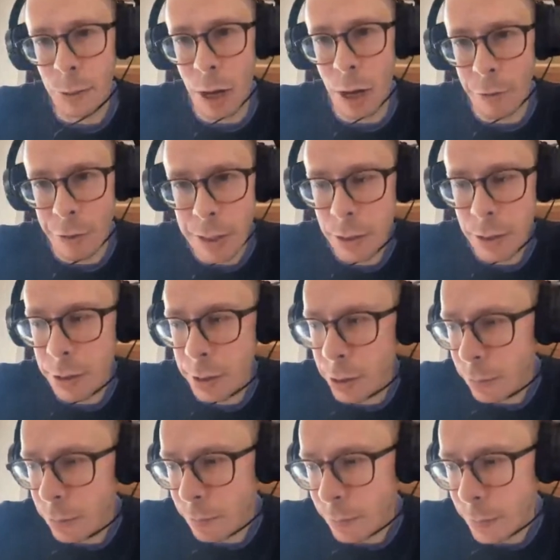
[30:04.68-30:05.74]
to
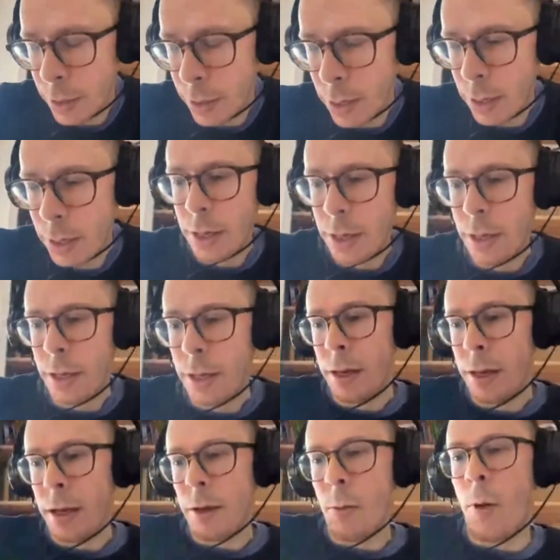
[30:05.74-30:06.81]
aristotle
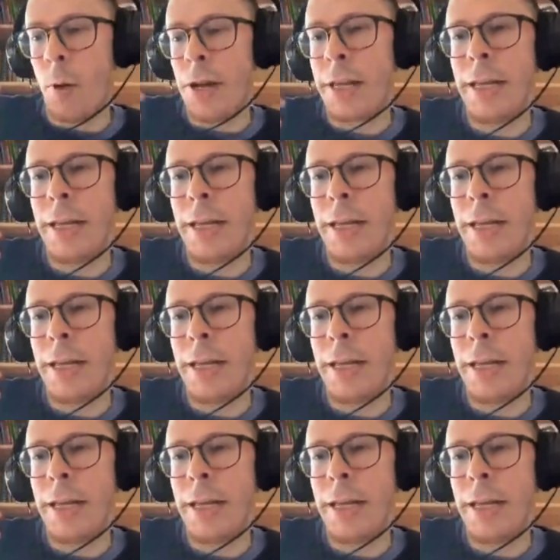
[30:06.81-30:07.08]
when